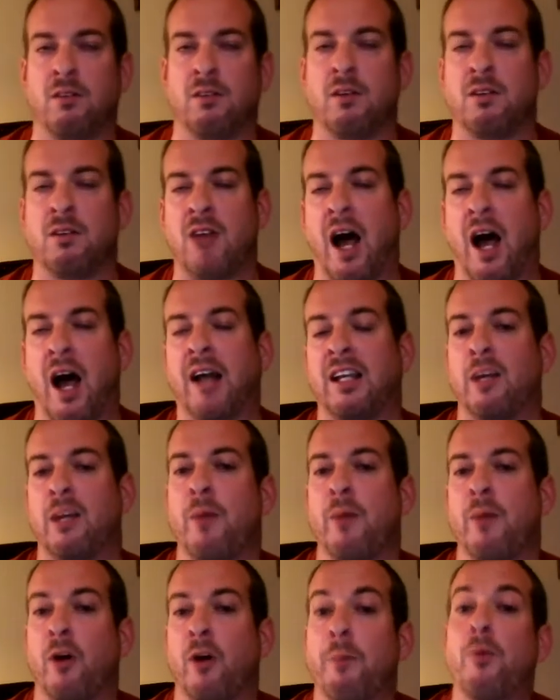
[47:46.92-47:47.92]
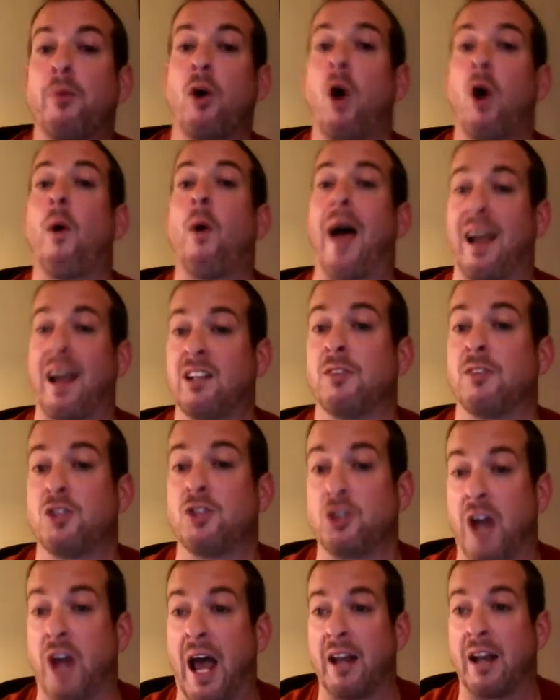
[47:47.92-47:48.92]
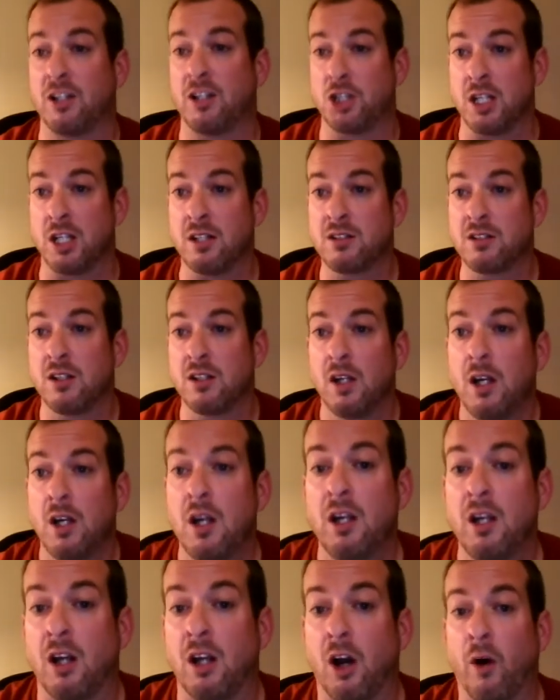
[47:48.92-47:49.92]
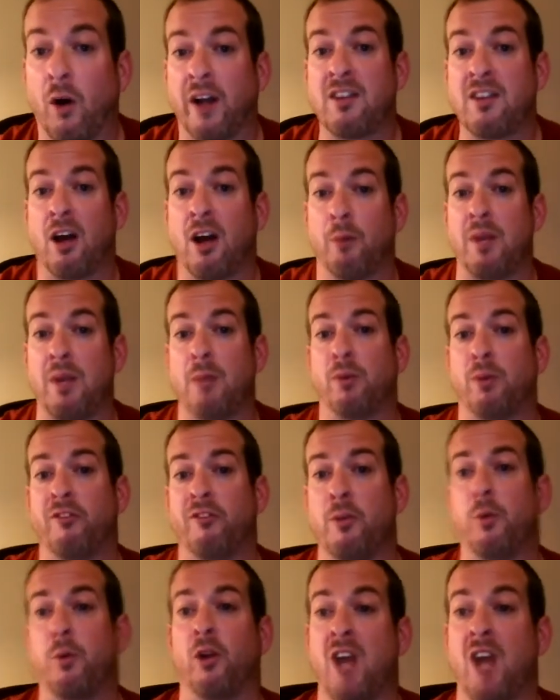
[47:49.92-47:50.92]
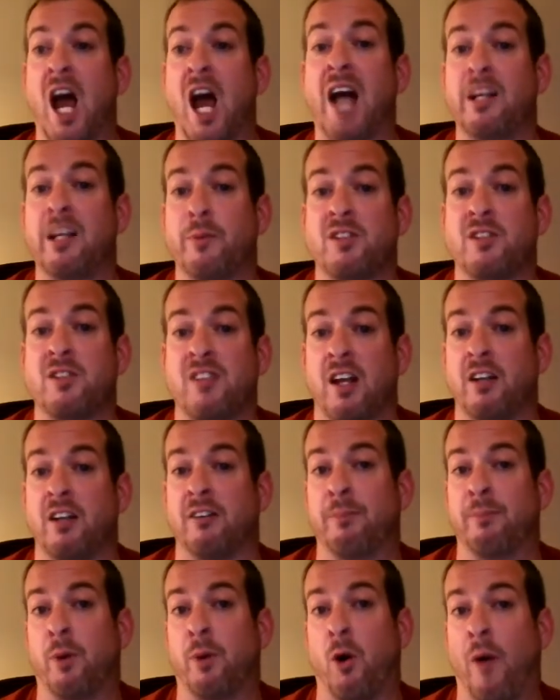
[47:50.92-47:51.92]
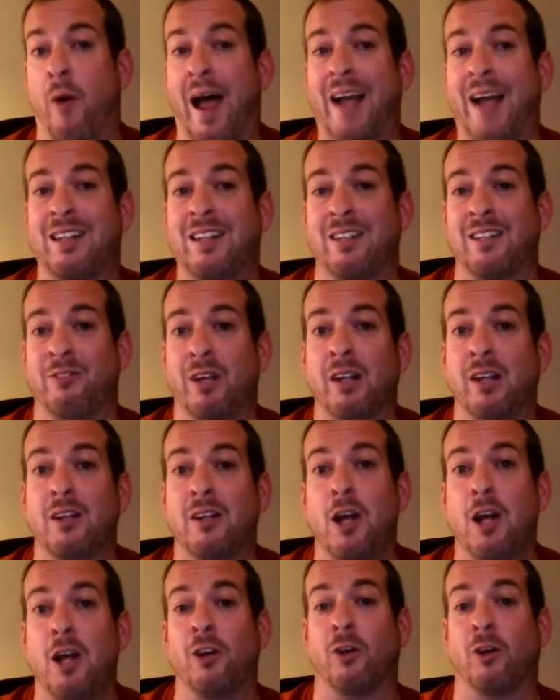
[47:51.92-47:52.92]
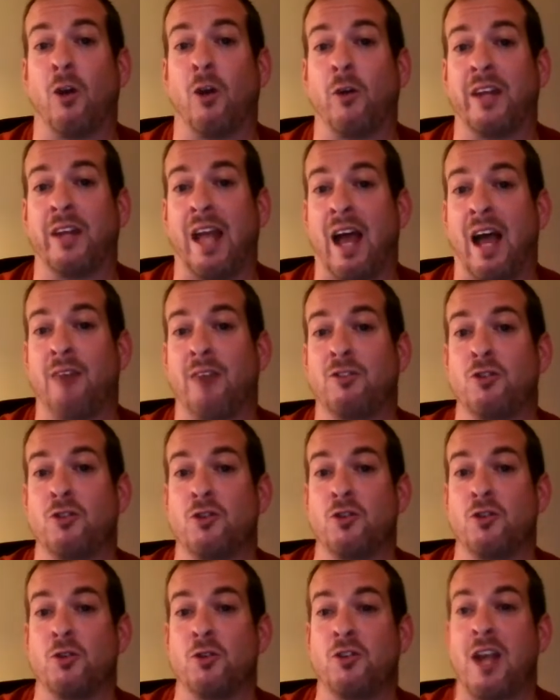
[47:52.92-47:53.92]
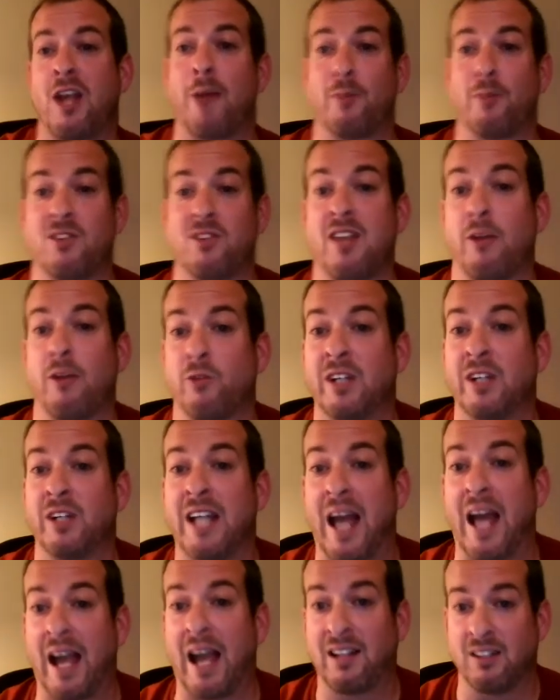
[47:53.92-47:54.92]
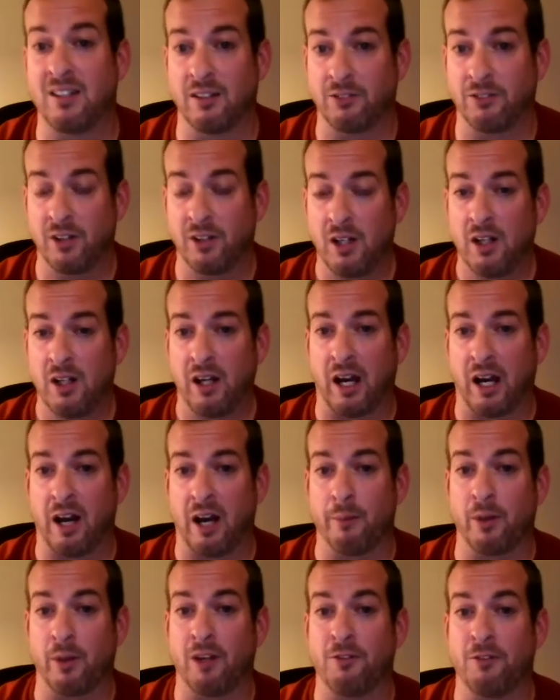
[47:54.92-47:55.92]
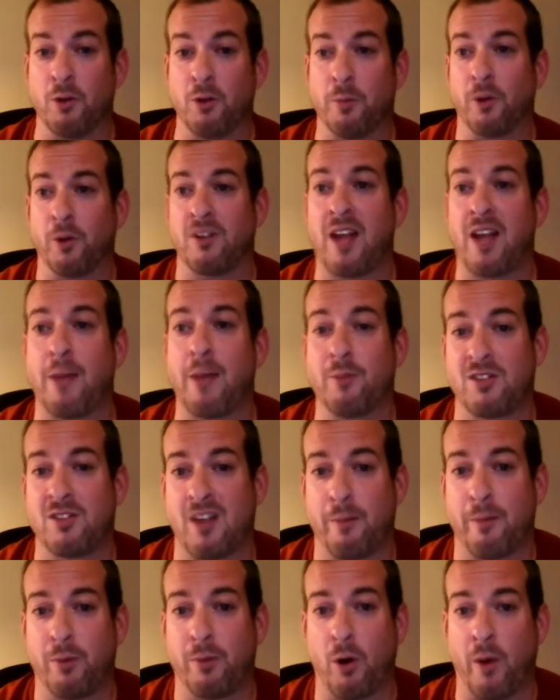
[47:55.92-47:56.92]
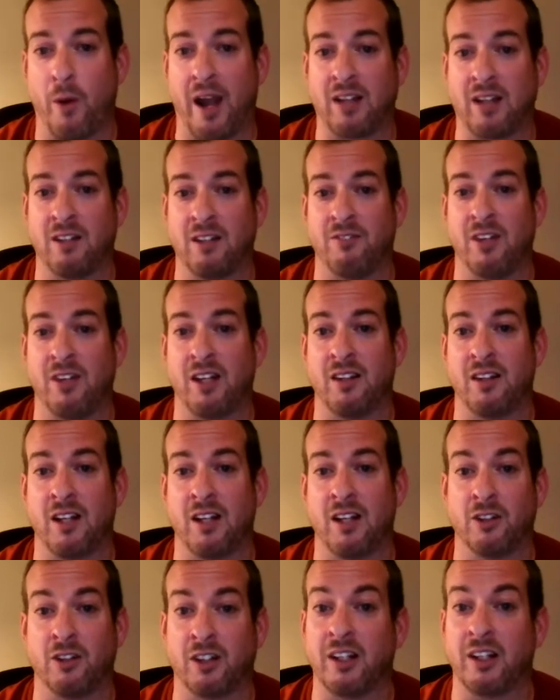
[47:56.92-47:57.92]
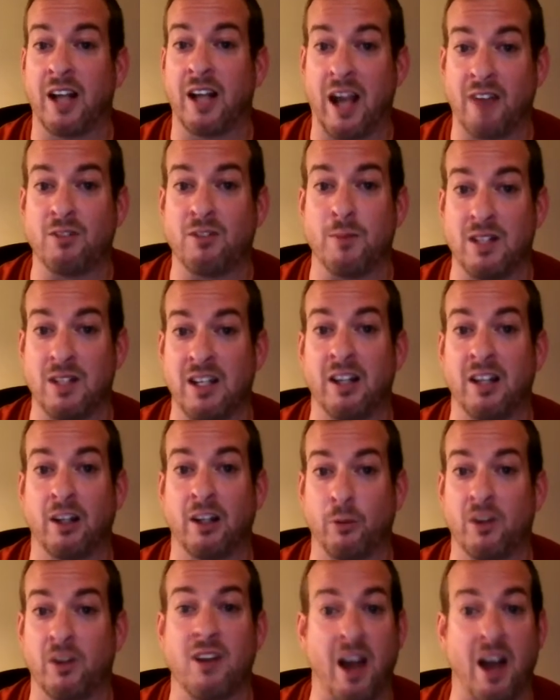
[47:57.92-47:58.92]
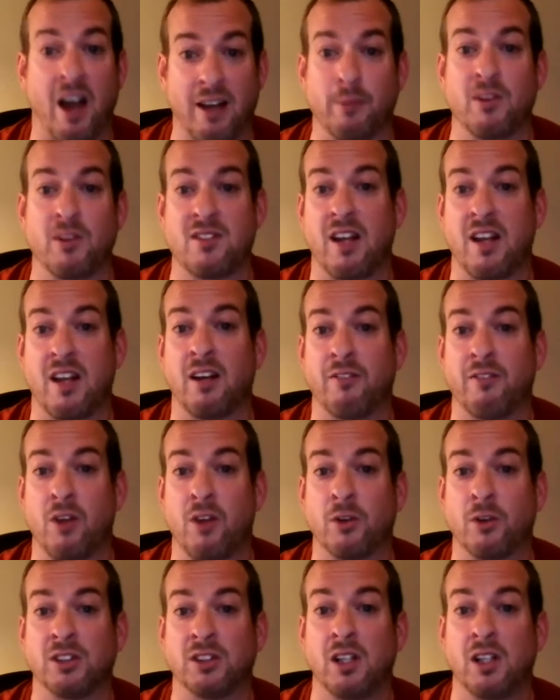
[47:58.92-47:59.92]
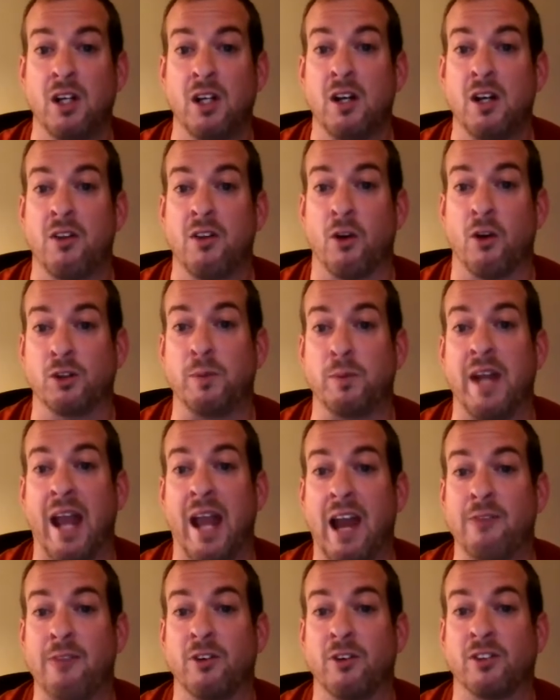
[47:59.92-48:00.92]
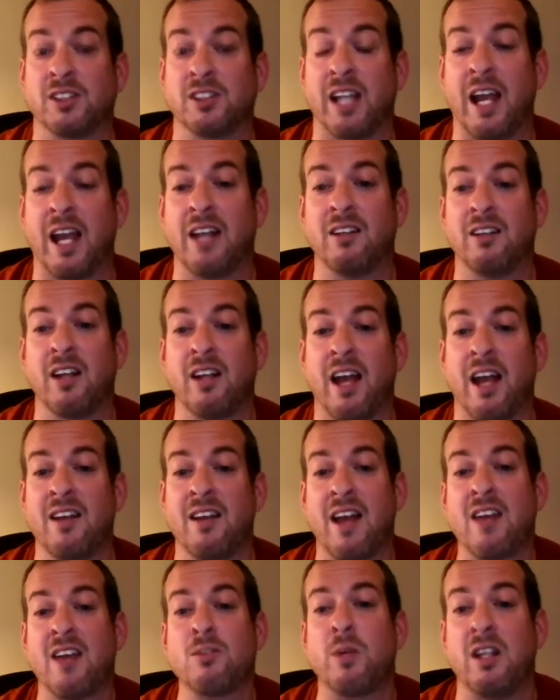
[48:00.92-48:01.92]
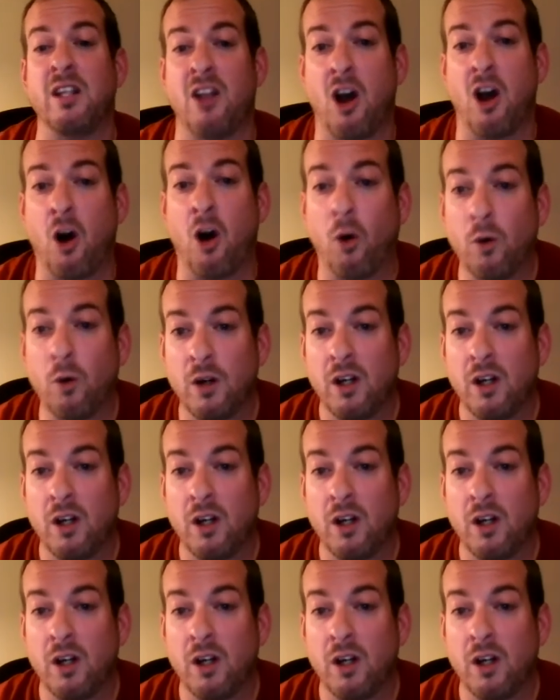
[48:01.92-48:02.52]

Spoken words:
talking about our proactive strategies. I tell people, if you put 90% of proactive in, you'll only have to do 10% reactive. But if you put 10% proactive in, then you're going to have to be dealing with 90% of those behaviors. And as we know,